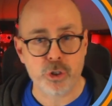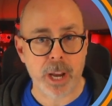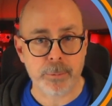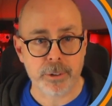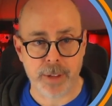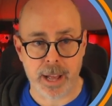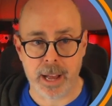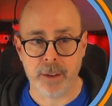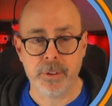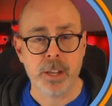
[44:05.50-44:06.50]
chapter
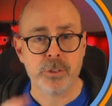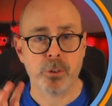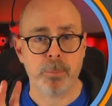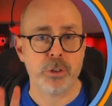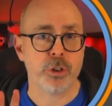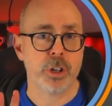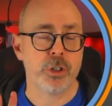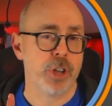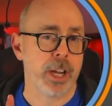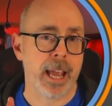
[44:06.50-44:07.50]
five. So be sure and
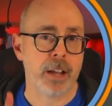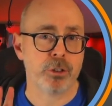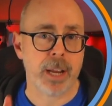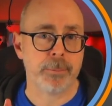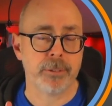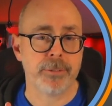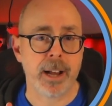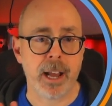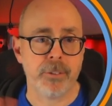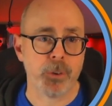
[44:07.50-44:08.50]
check out chapter
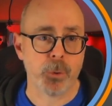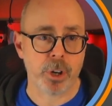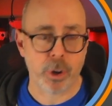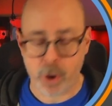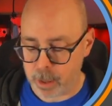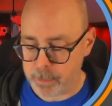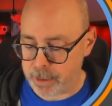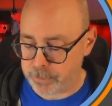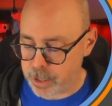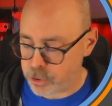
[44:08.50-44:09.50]
five if you want to know all
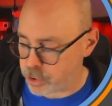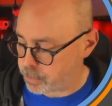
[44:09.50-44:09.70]
about functions.